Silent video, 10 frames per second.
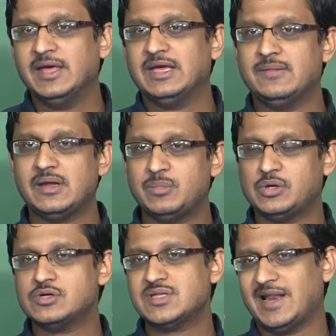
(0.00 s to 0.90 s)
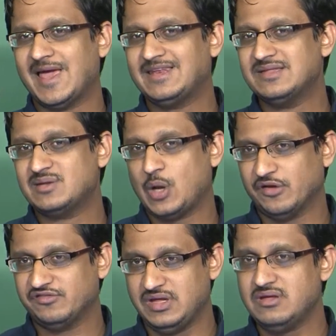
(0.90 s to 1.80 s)
either because the line is
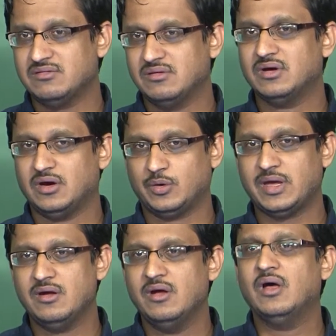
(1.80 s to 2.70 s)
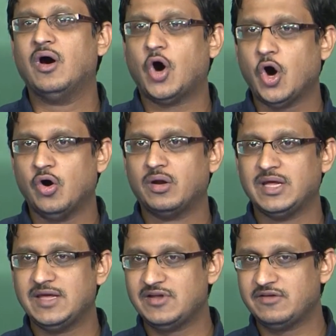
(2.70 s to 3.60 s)
lossy, okay, or
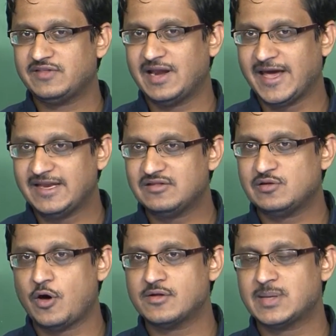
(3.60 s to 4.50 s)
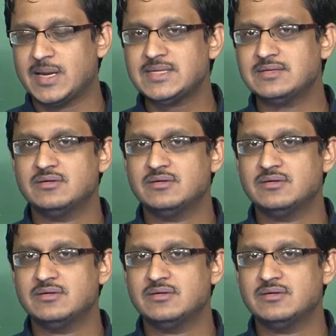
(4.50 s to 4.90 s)
even if the line is lossless,